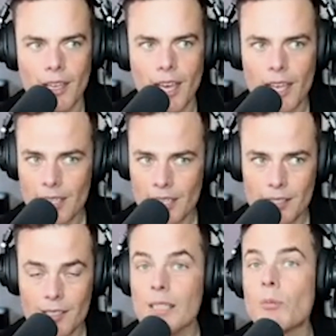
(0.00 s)

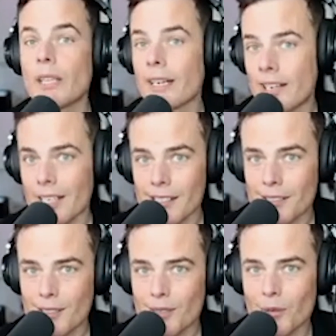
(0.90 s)
any
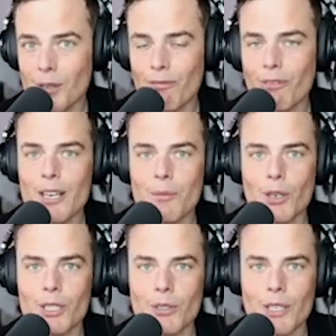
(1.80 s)
similarities with Freddie
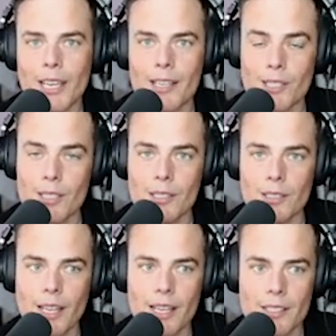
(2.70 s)
Mercury as
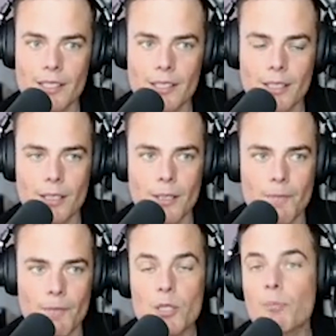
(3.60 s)
his
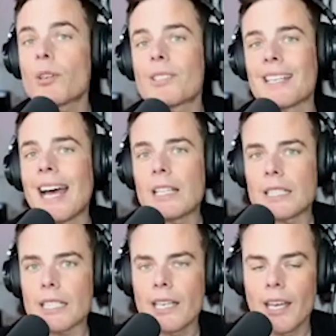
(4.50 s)

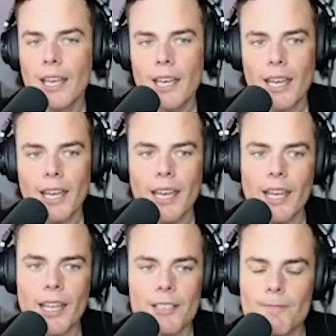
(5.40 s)
personality,
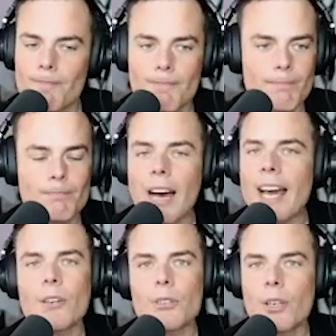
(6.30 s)
and
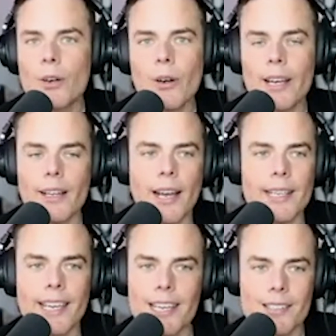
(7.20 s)
I don't know. I
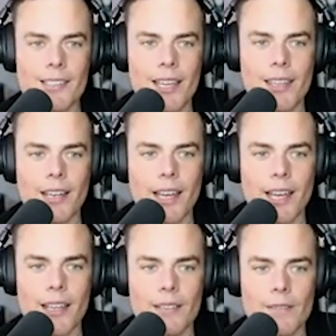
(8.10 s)
can't say that
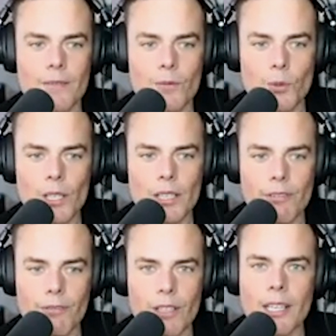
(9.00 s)
I really
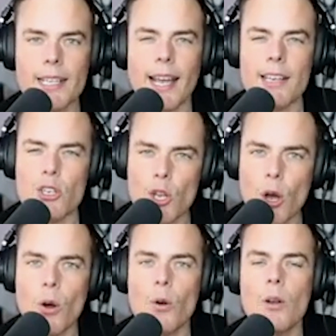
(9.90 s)
feel like I
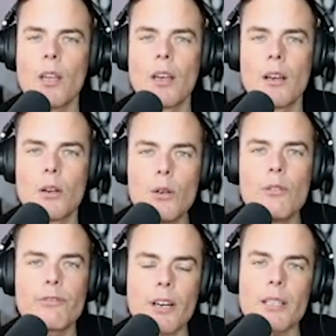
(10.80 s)
know
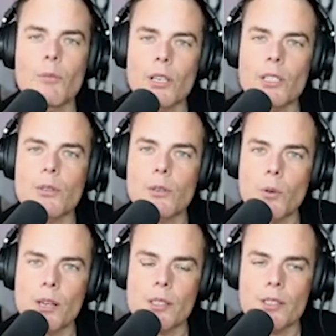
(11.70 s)
who Freddie Mercury
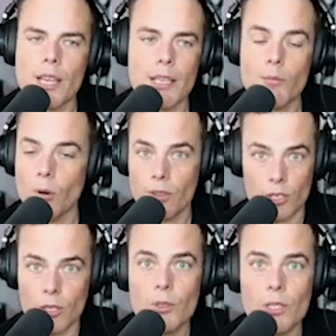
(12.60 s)
was any more
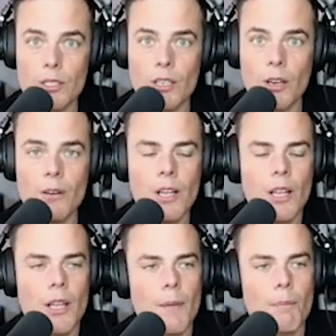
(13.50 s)
than you could know,
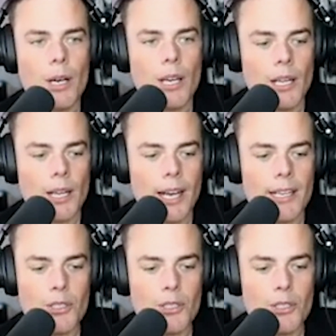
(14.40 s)
but I